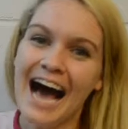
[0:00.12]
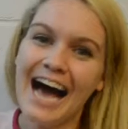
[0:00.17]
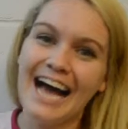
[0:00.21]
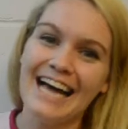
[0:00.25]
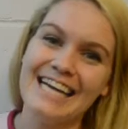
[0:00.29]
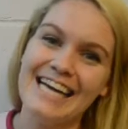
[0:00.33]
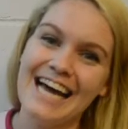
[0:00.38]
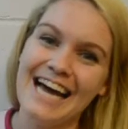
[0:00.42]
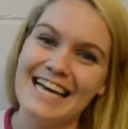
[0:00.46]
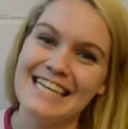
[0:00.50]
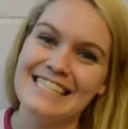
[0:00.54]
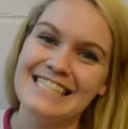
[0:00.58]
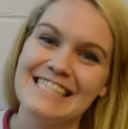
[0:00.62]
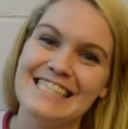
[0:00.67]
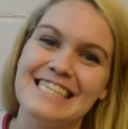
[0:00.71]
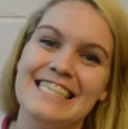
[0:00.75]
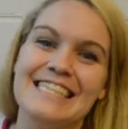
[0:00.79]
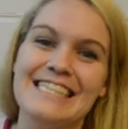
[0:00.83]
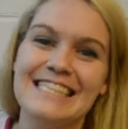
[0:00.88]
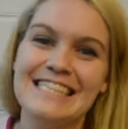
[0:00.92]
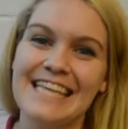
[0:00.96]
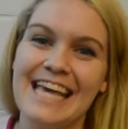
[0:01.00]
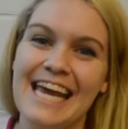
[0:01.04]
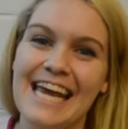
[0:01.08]
Hi guys,
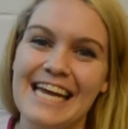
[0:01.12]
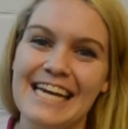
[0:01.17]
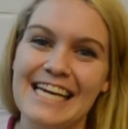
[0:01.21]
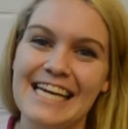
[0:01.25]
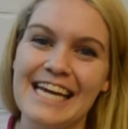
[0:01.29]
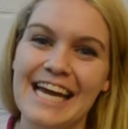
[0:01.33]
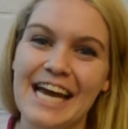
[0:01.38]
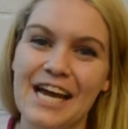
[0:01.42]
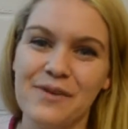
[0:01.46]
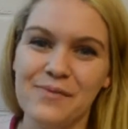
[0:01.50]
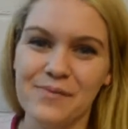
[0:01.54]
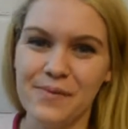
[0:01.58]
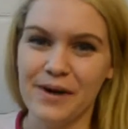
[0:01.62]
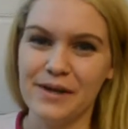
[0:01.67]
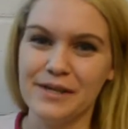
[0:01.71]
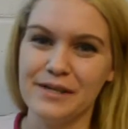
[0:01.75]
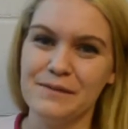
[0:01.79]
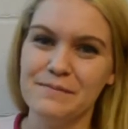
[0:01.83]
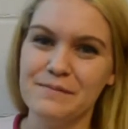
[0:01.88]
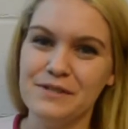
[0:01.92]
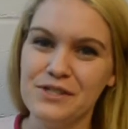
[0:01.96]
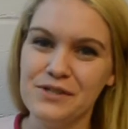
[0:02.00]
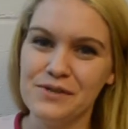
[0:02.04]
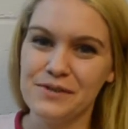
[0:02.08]
it's Katie and
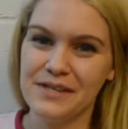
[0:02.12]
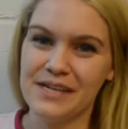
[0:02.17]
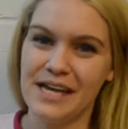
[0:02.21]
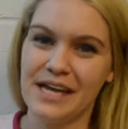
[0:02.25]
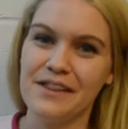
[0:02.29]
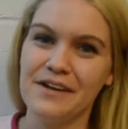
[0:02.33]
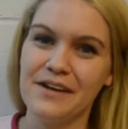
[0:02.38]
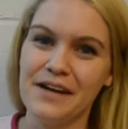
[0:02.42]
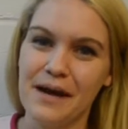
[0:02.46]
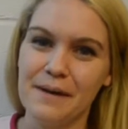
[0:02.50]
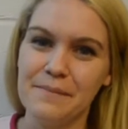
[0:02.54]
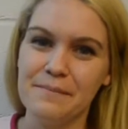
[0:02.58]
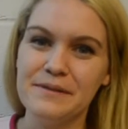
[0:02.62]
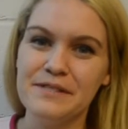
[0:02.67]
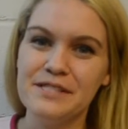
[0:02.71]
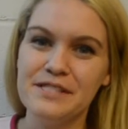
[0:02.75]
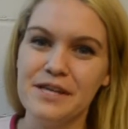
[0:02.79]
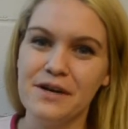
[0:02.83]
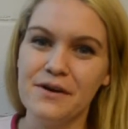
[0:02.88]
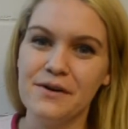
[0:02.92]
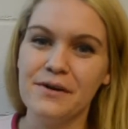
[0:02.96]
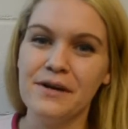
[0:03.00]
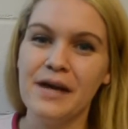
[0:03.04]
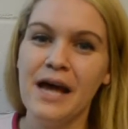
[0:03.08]
welcome to another
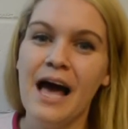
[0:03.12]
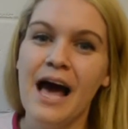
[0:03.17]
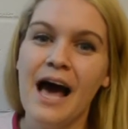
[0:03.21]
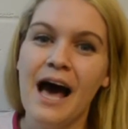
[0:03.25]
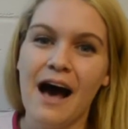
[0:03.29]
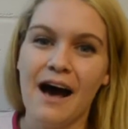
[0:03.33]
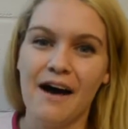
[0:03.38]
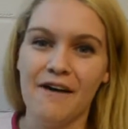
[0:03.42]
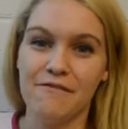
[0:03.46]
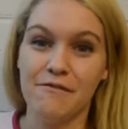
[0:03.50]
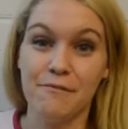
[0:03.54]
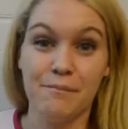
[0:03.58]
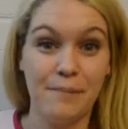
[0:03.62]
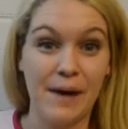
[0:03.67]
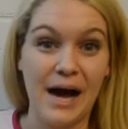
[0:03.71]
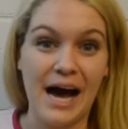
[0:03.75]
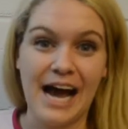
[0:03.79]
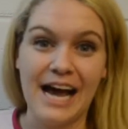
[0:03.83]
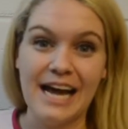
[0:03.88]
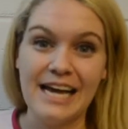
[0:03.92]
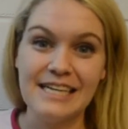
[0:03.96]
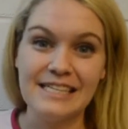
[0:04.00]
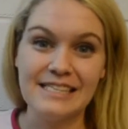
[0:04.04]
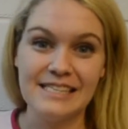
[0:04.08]
episode of
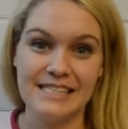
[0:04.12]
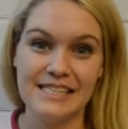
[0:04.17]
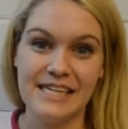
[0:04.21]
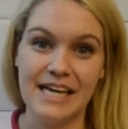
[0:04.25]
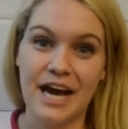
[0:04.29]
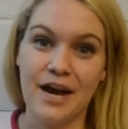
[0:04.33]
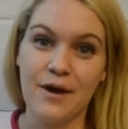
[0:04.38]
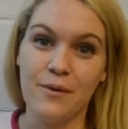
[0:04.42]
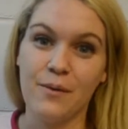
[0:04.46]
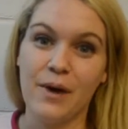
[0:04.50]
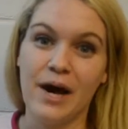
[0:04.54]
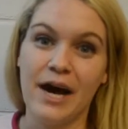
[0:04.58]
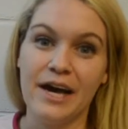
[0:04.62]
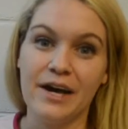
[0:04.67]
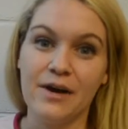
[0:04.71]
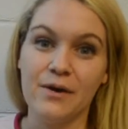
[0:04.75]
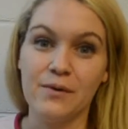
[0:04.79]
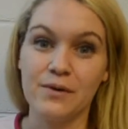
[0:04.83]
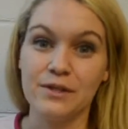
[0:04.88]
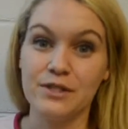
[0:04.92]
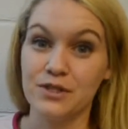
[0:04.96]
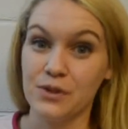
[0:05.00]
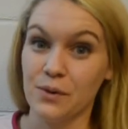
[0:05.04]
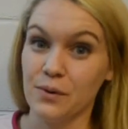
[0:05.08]
Buy, DIY,
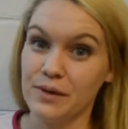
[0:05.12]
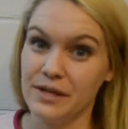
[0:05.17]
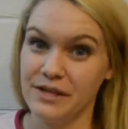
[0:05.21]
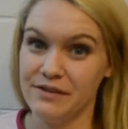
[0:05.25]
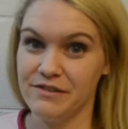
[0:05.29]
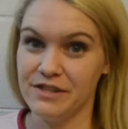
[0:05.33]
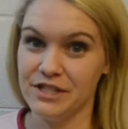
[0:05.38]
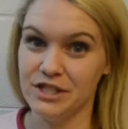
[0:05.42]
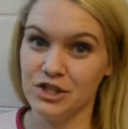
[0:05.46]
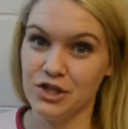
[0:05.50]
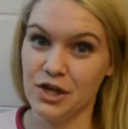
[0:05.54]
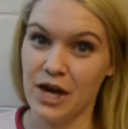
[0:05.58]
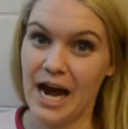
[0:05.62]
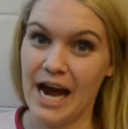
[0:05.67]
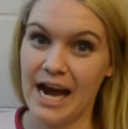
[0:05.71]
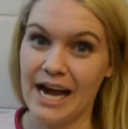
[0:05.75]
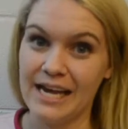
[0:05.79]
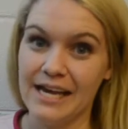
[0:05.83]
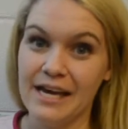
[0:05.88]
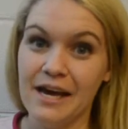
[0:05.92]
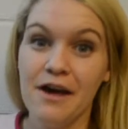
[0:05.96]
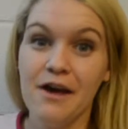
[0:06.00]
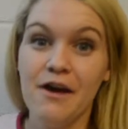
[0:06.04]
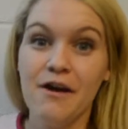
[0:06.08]
or Don't Even
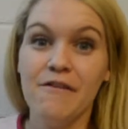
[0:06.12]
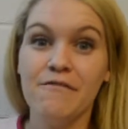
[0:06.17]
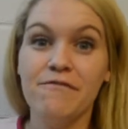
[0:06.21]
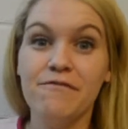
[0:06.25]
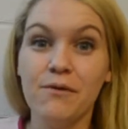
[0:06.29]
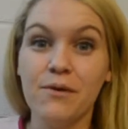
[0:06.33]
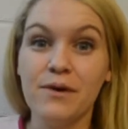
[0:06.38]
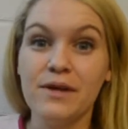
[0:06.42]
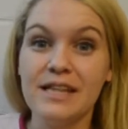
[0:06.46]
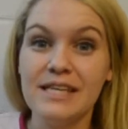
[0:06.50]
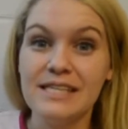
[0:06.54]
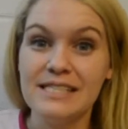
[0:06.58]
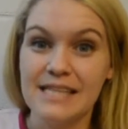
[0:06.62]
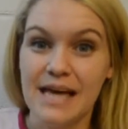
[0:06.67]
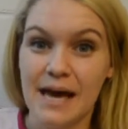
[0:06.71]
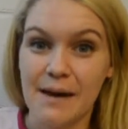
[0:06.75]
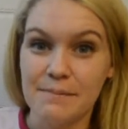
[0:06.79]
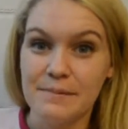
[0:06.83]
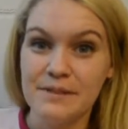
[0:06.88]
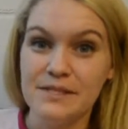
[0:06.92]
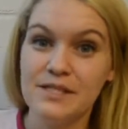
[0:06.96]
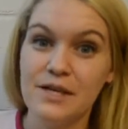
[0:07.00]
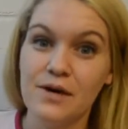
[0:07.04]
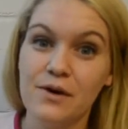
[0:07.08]
Try. For this
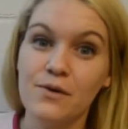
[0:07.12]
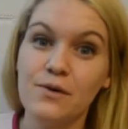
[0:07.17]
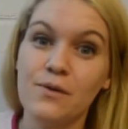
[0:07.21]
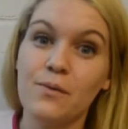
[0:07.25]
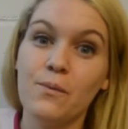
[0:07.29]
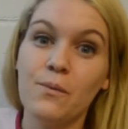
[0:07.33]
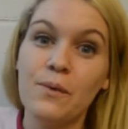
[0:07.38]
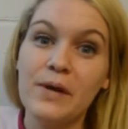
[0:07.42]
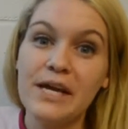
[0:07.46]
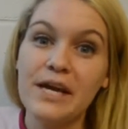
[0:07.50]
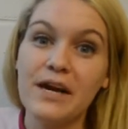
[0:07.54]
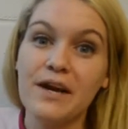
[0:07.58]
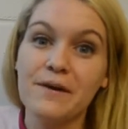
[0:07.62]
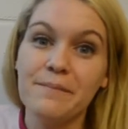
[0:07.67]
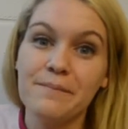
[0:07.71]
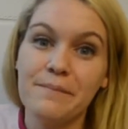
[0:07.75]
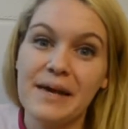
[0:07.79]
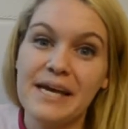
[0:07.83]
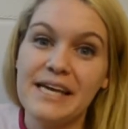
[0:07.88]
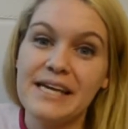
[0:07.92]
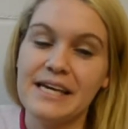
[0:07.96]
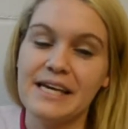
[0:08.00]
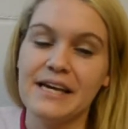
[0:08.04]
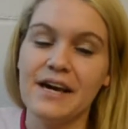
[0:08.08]
episode, we are
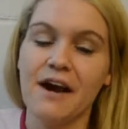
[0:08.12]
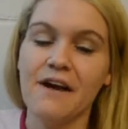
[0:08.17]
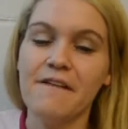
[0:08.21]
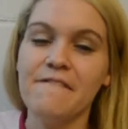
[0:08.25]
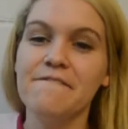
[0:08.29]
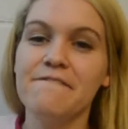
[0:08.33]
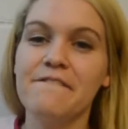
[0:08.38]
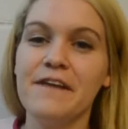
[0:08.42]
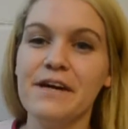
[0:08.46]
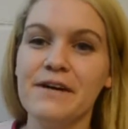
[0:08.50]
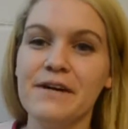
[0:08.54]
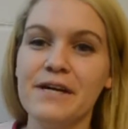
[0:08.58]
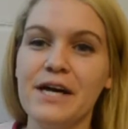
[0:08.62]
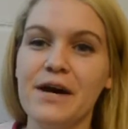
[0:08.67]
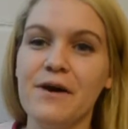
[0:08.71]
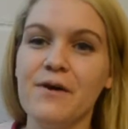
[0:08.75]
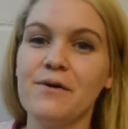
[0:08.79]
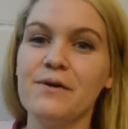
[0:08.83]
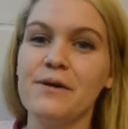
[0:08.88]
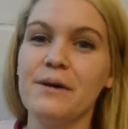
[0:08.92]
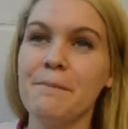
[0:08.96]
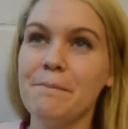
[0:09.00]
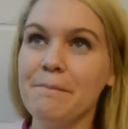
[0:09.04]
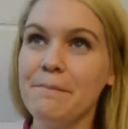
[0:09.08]
making our very
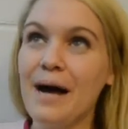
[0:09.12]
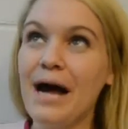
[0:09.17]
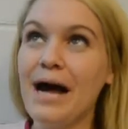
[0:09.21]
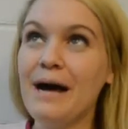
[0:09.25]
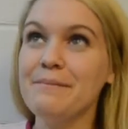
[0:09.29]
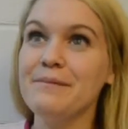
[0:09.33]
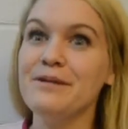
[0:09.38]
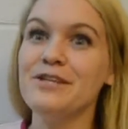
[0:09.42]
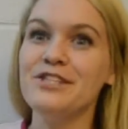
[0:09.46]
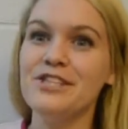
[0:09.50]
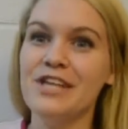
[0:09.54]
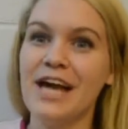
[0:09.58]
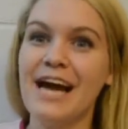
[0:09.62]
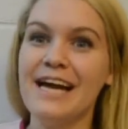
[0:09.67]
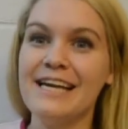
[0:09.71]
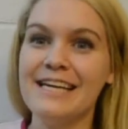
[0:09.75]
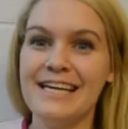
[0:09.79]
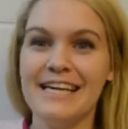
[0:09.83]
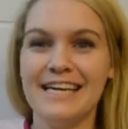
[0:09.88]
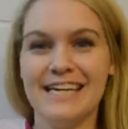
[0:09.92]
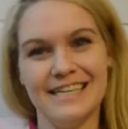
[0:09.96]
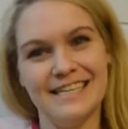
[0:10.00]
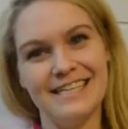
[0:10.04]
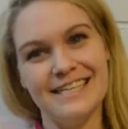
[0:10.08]
own bomber
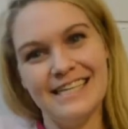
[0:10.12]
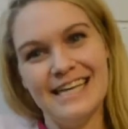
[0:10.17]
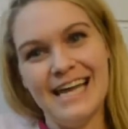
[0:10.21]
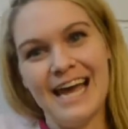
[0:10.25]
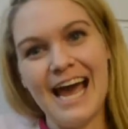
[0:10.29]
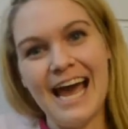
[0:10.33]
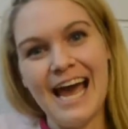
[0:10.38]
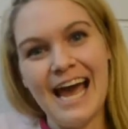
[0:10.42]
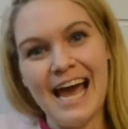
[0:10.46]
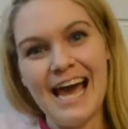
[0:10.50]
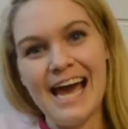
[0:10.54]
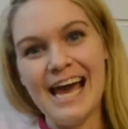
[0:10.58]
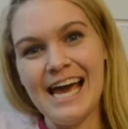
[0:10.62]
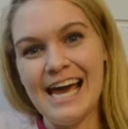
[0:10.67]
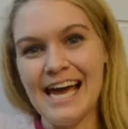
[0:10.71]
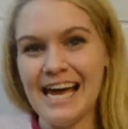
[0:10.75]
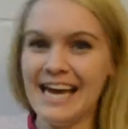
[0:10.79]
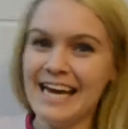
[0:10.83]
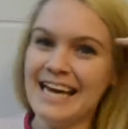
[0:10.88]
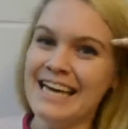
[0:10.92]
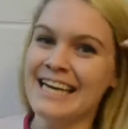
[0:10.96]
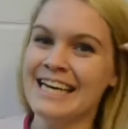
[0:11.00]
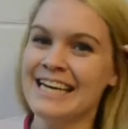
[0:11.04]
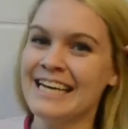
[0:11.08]
jacket.
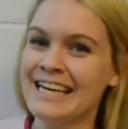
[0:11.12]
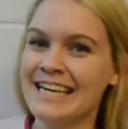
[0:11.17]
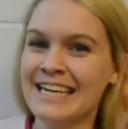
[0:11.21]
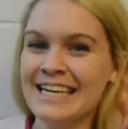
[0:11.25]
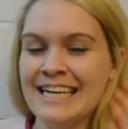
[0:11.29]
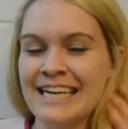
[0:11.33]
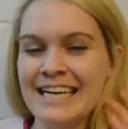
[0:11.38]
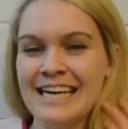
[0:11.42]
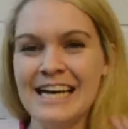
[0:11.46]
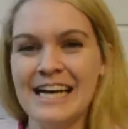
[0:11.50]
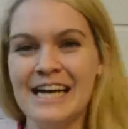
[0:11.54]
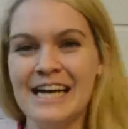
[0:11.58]
Yay!